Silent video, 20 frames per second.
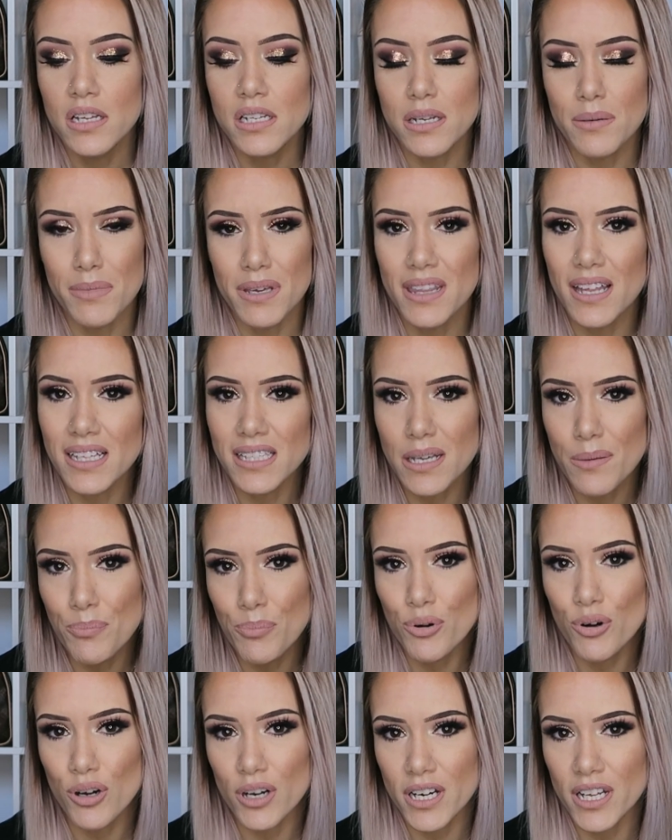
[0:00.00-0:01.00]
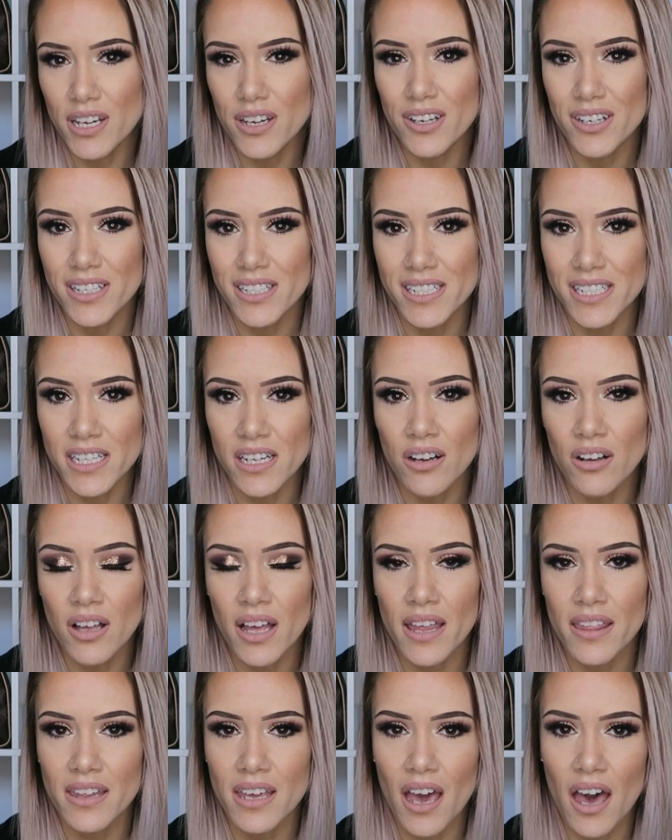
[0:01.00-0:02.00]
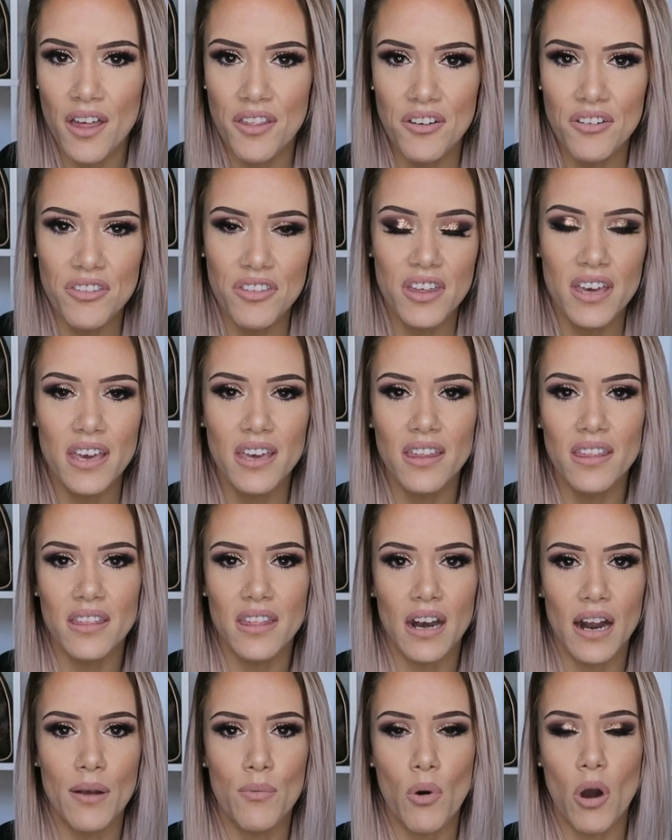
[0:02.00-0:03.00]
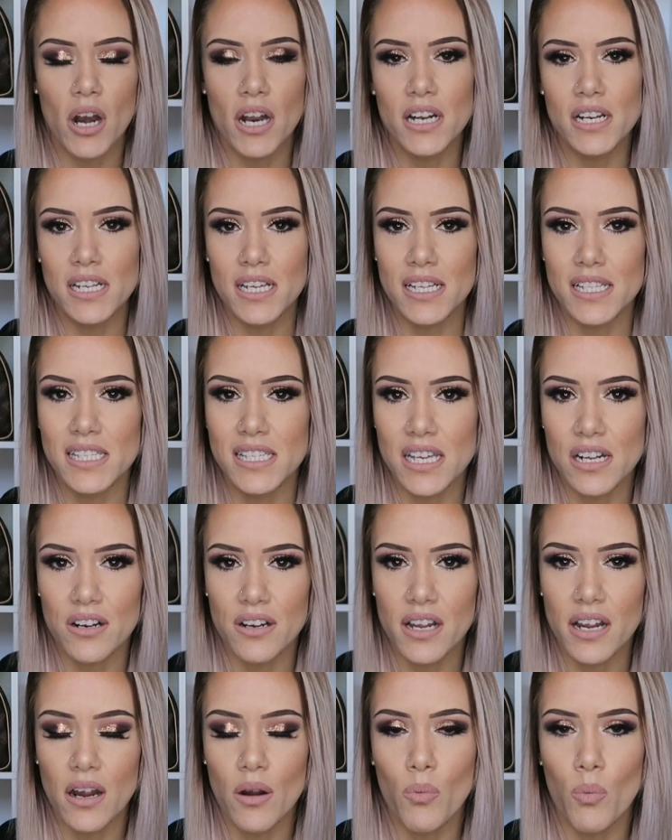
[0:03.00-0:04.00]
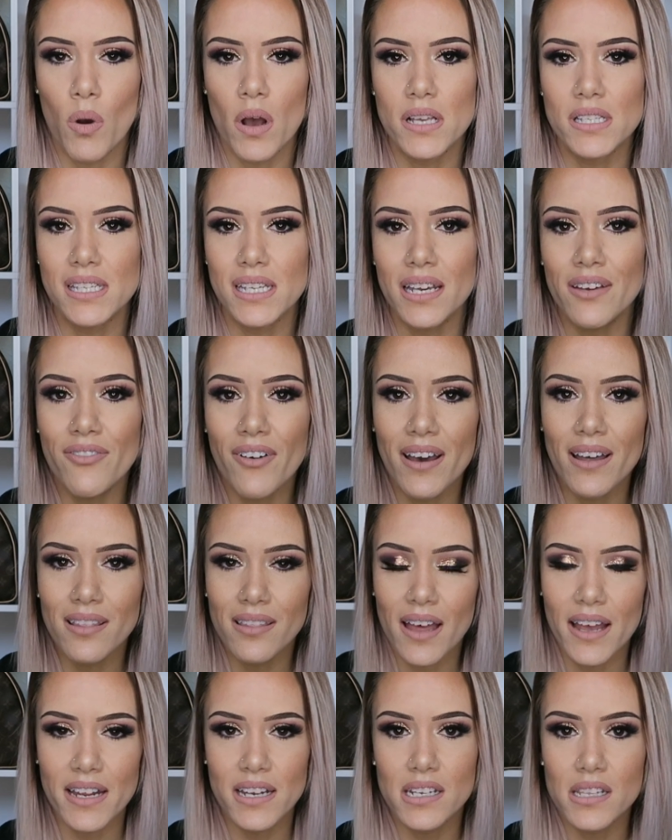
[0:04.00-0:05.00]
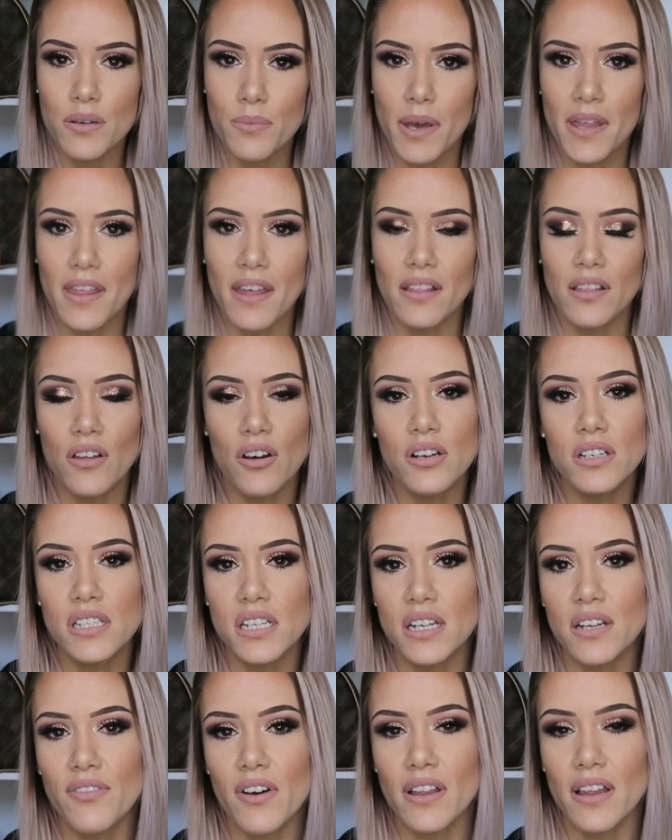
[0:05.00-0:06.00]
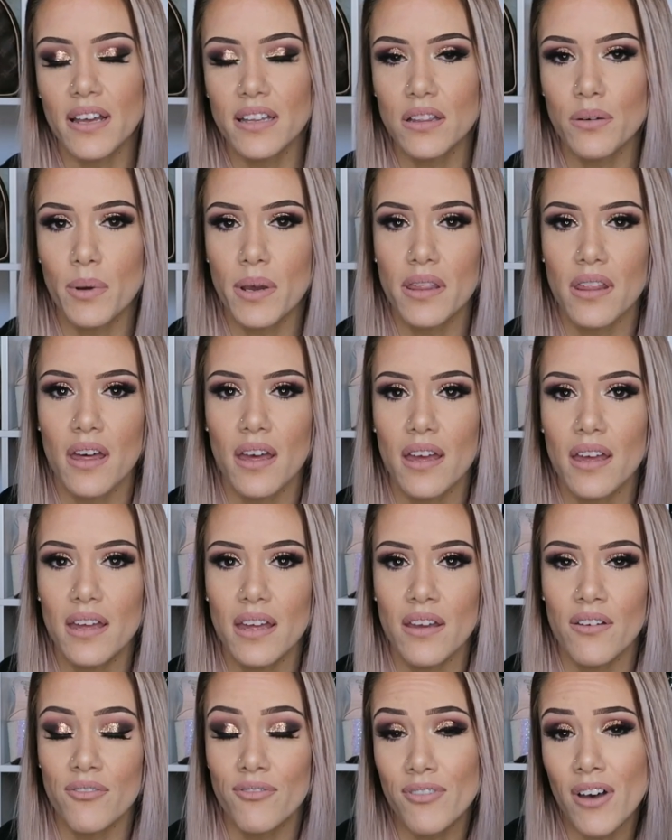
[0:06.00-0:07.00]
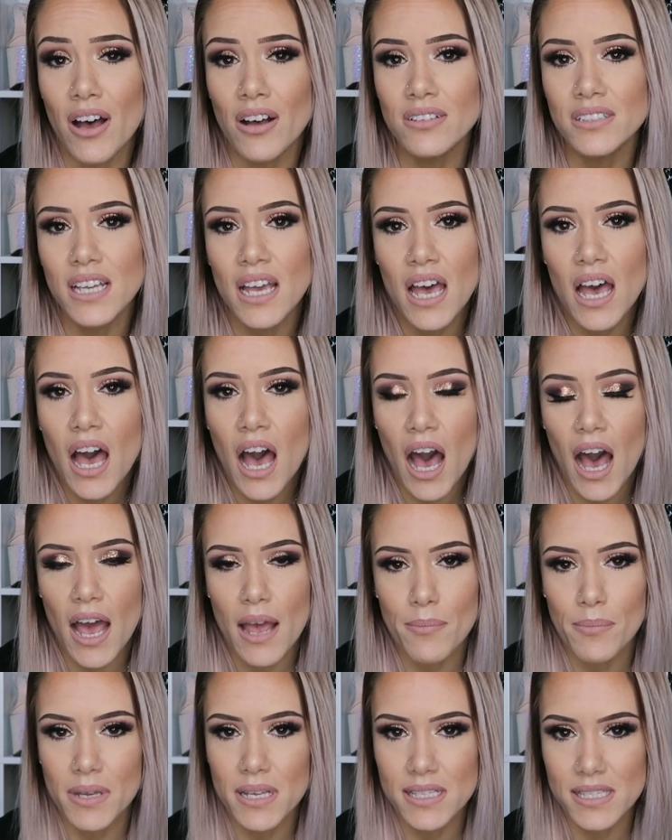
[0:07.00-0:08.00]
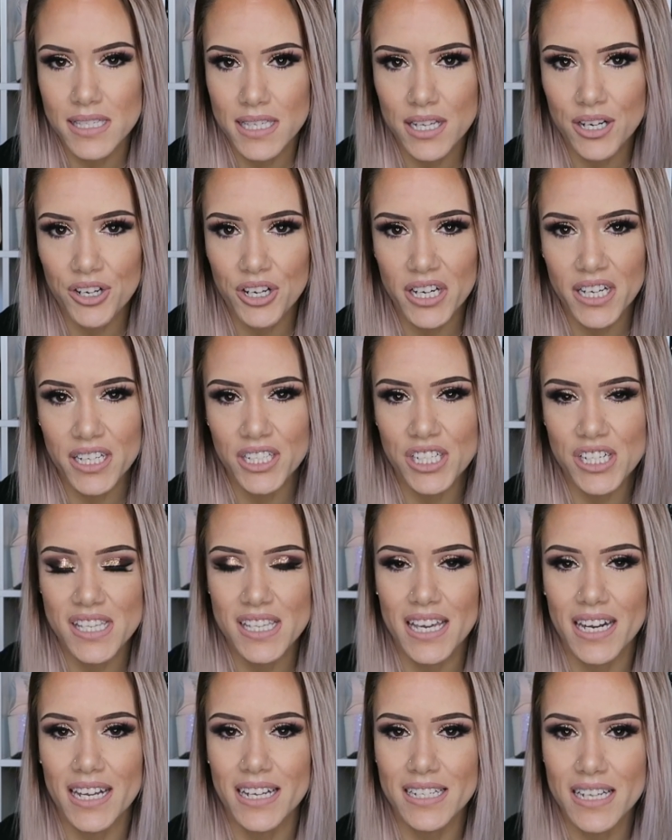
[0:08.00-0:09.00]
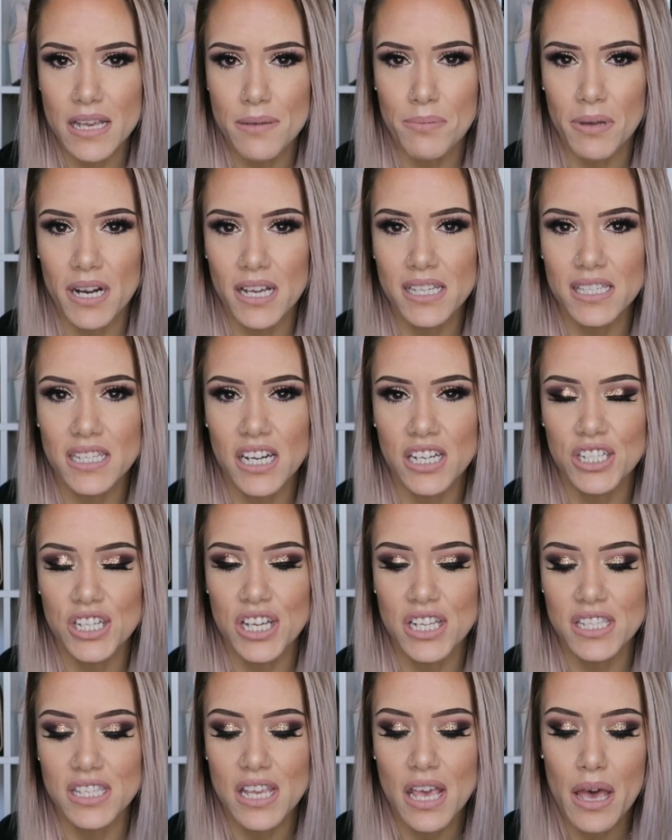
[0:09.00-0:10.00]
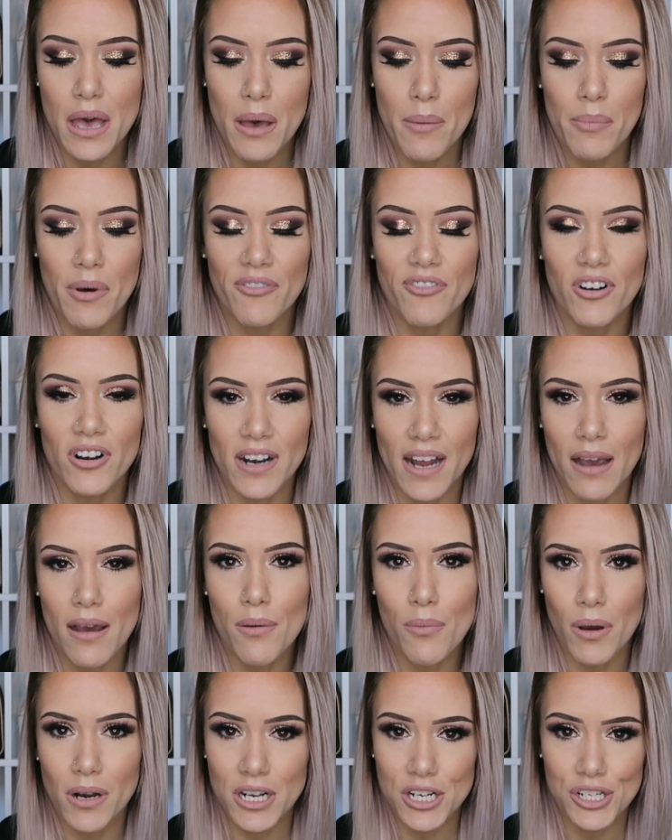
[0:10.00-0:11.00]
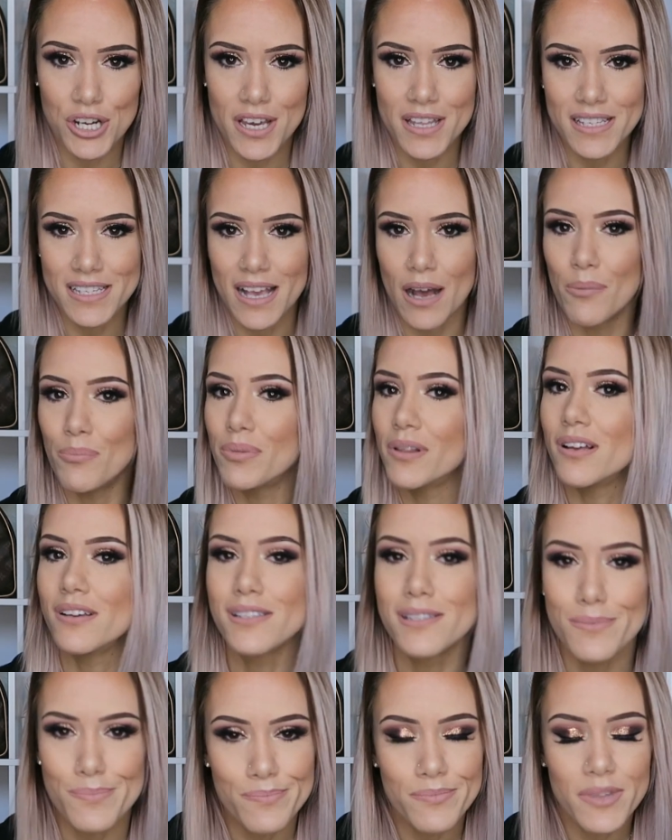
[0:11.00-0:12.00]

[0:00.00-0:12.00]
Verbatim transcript: To me, that's a pretty good deal. And the other thing that I wanted to consider here was if I liked the way they looked and if I liked the way that it felt, I'm considering just getting tape-in extensions. But for now, I wanted to try this out. Plus,